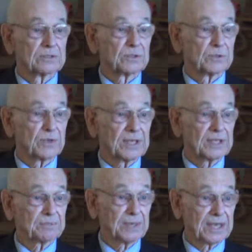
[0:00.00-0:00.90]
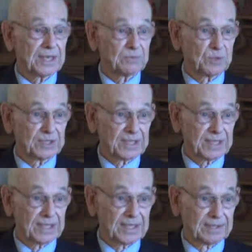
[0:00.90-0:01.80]
So it rained bad one
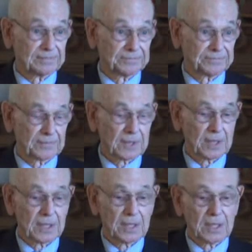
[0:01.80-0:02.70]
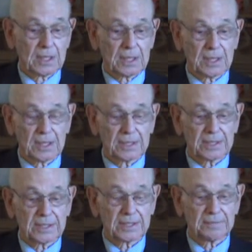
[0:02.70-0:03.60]
day, and